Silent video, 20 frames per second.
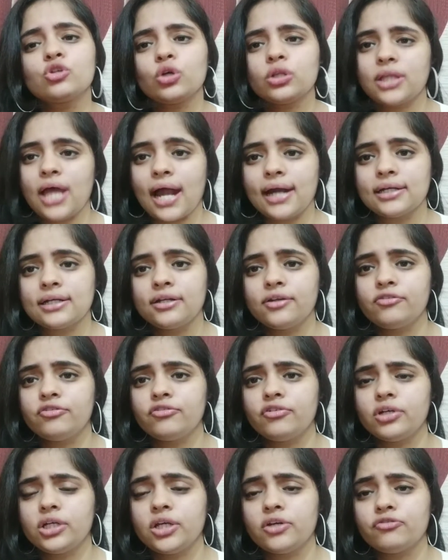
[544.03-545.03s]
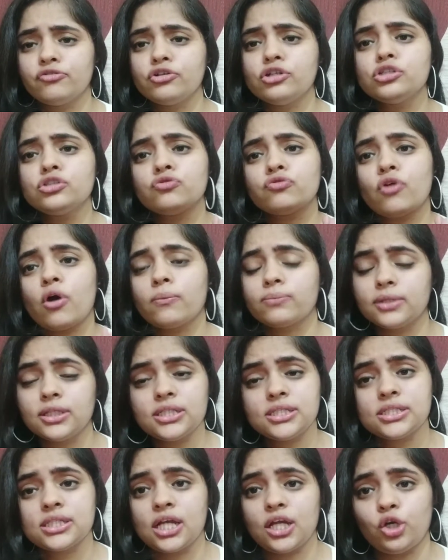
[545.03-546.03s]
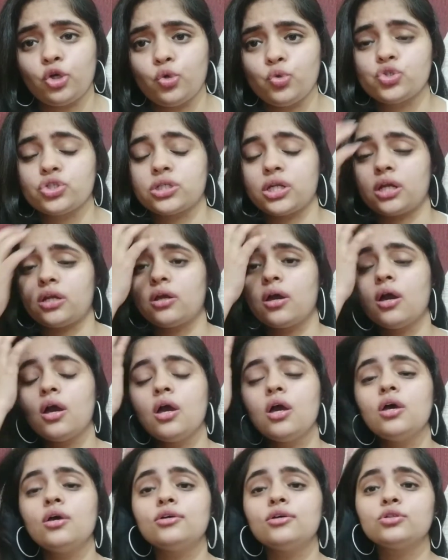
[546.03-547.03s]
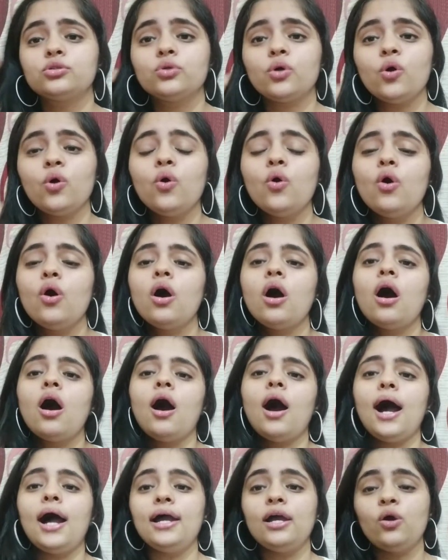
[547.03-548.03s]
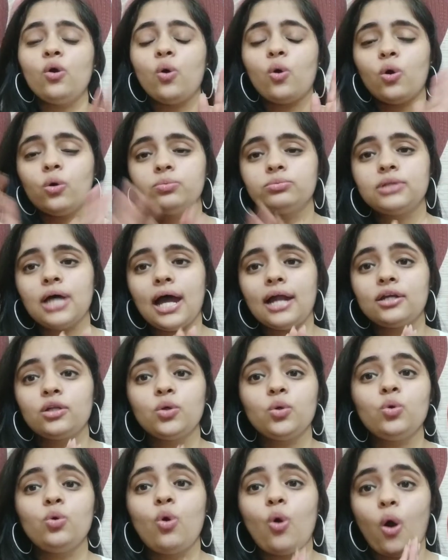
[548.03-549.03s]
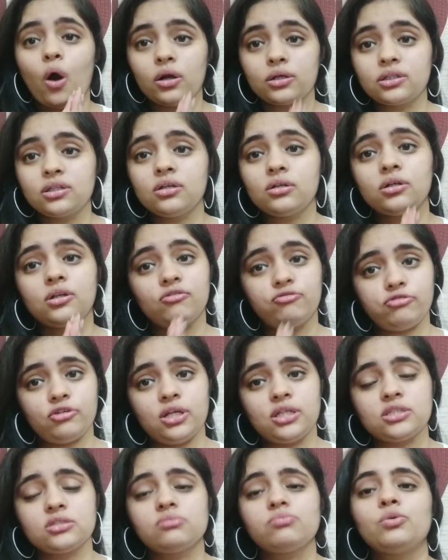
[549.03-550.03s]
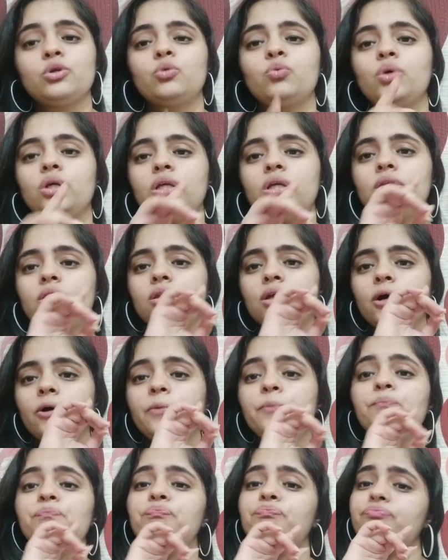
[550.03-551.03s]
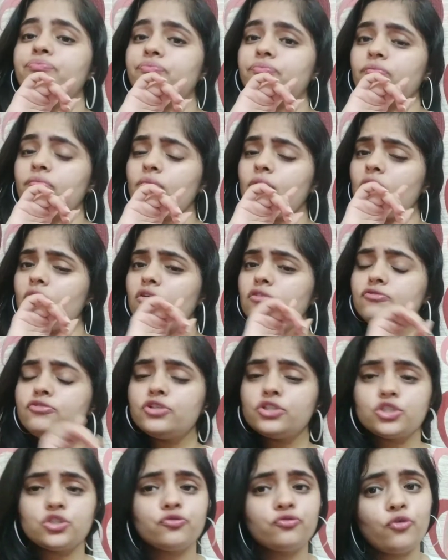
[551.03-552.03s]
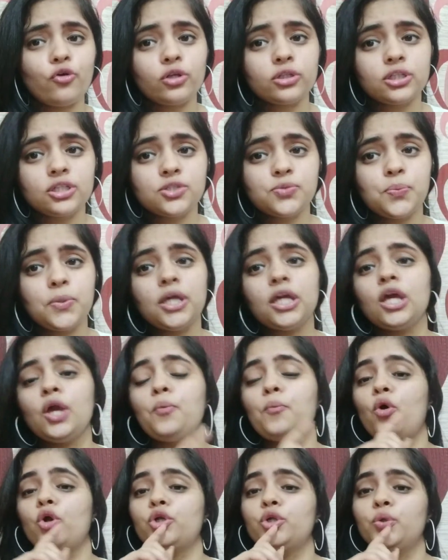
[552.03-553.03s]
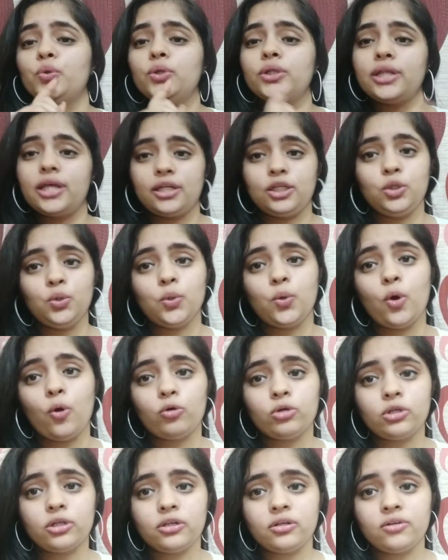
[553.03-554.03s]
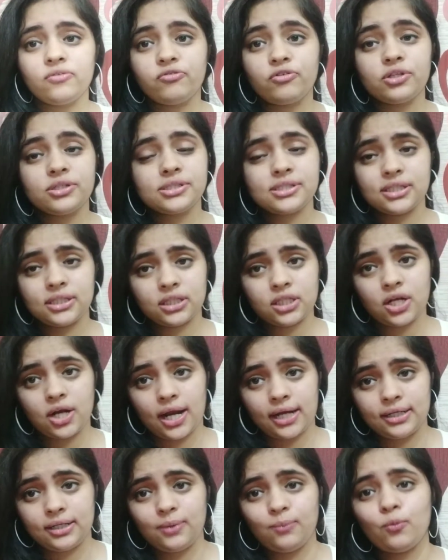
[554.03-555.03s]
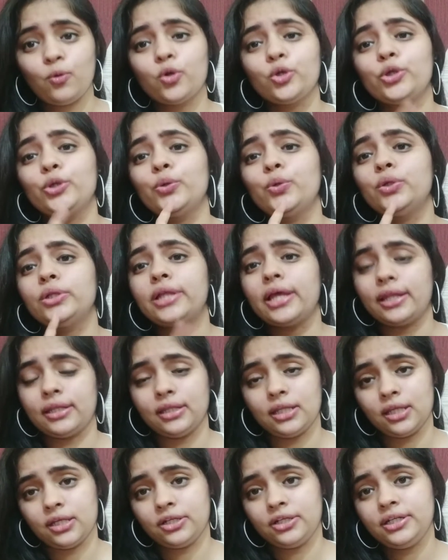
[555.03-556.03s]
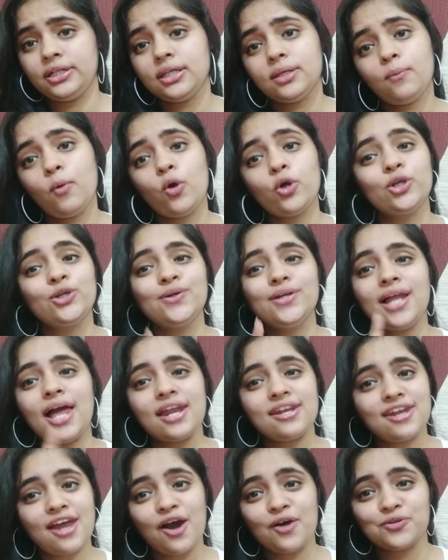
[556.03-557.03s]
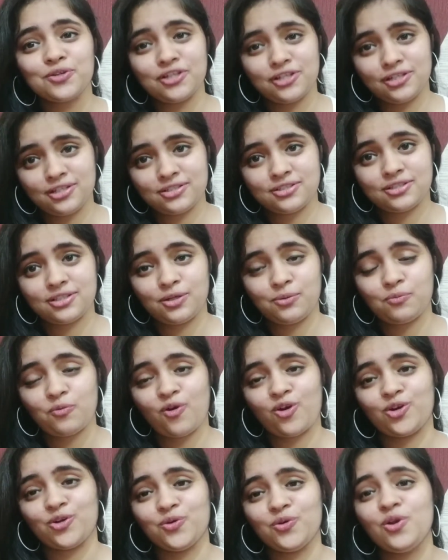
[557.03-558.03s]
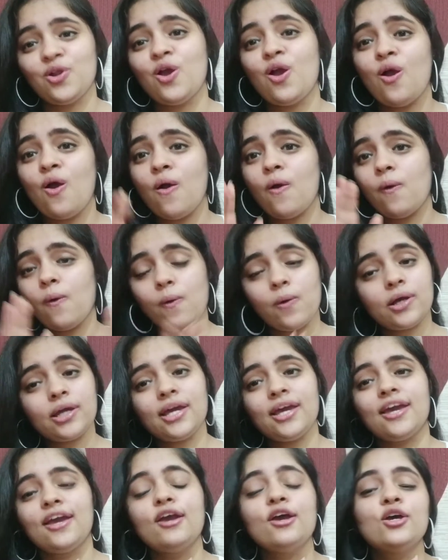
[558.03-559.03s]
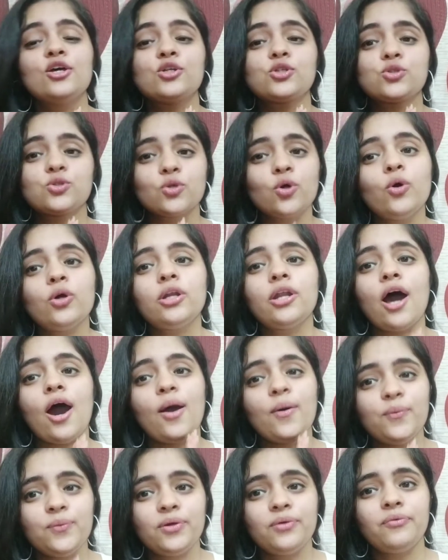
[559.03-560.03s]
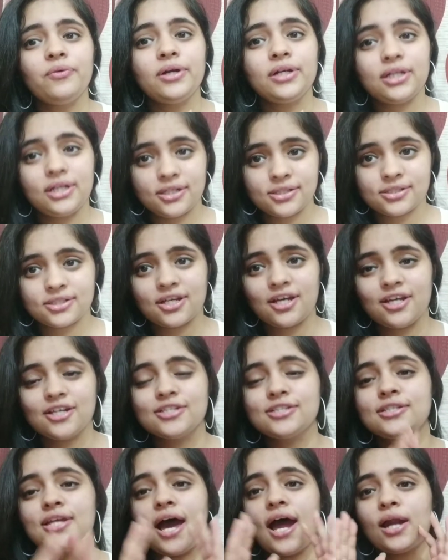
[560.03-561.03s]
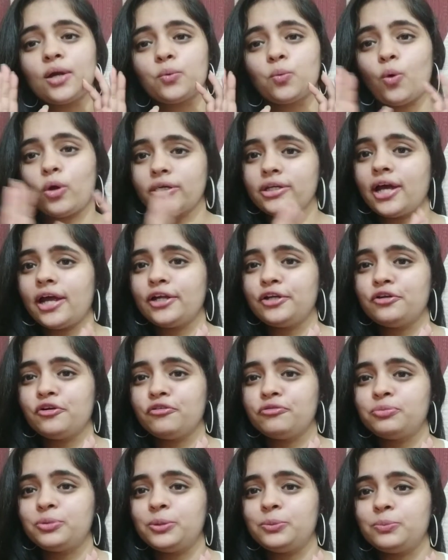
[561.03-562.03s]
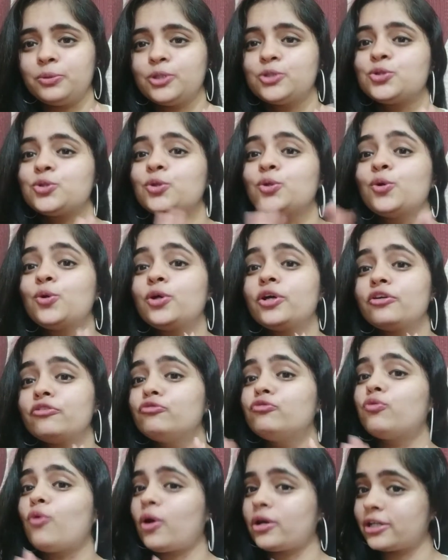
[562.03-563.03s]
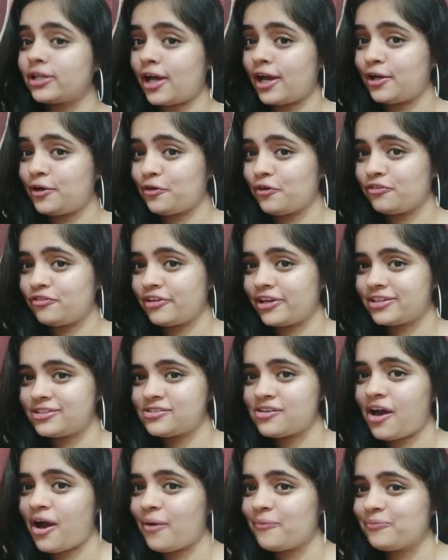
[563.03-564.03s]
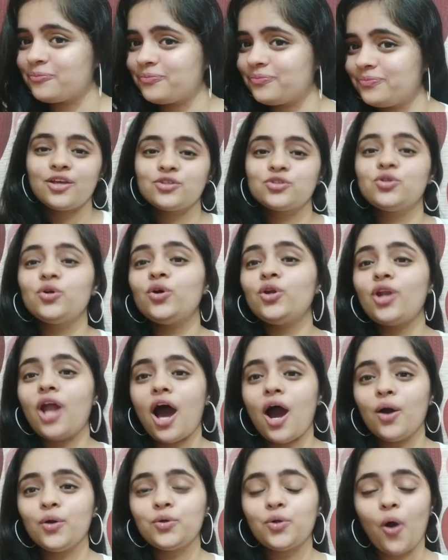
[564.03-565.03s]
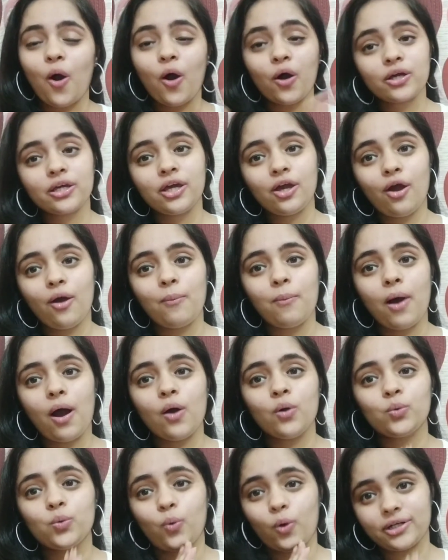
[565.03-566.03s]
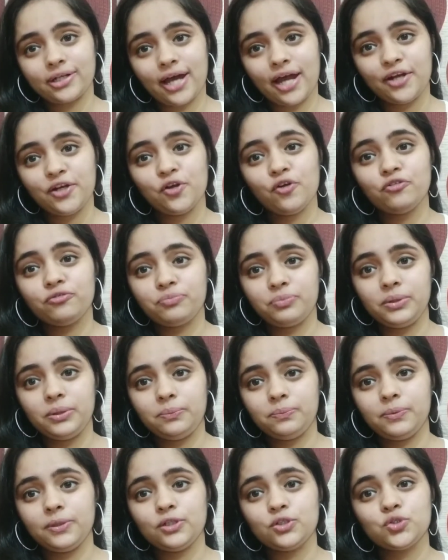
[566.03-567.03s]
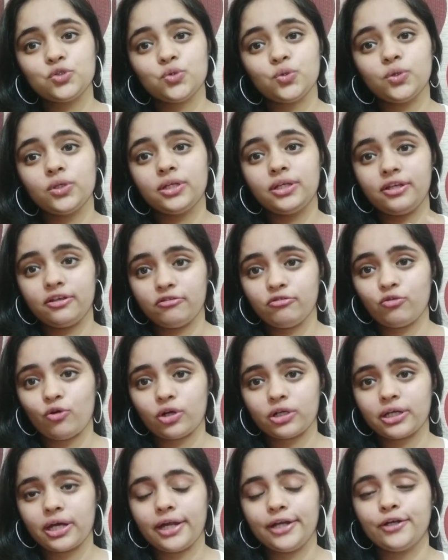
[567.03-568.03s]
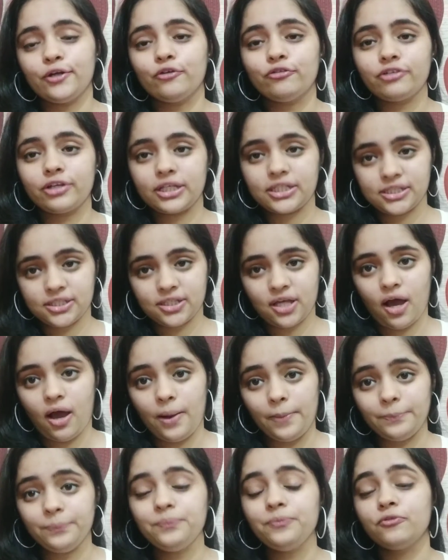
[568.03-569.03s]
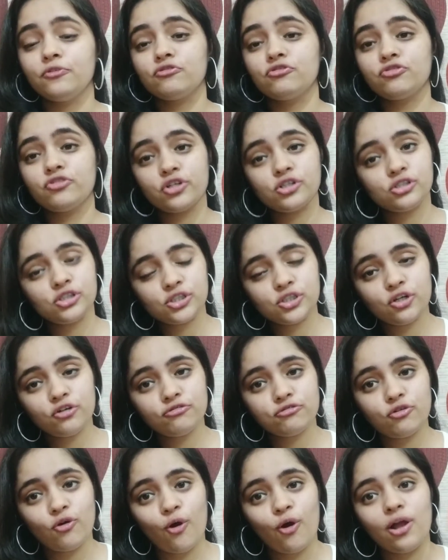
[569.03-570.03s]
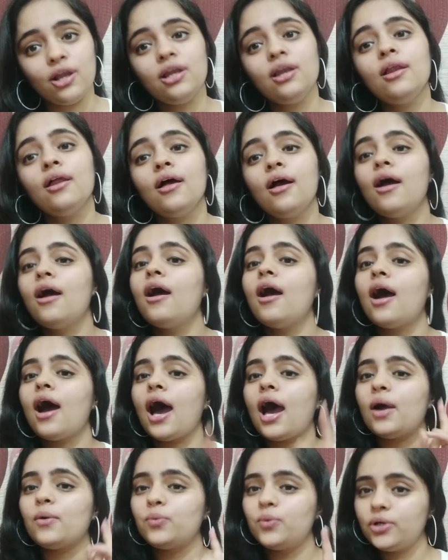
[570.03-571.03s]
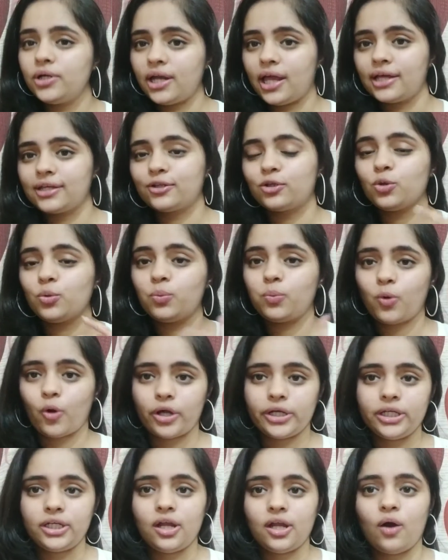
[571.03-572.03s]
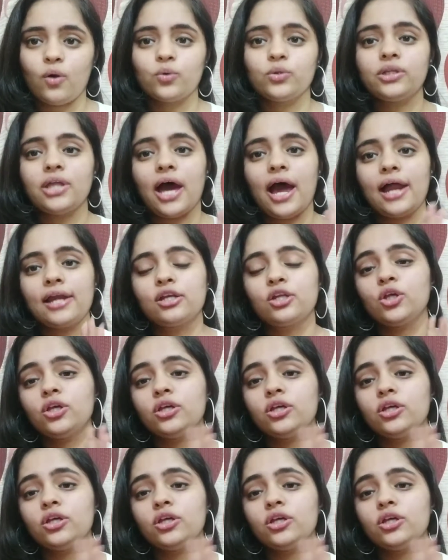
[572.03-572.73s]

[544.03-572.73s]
that differs from the state to state. So I hope that you got the difference between the first of all the speaking module, then you got the difference in the writing module, then the reading module, and now the listening module. Okay, so now we will discuss that what kind of people should give what kind of exam. So now talking about what kind of people should give what kind of exam, first of all I would like to point out that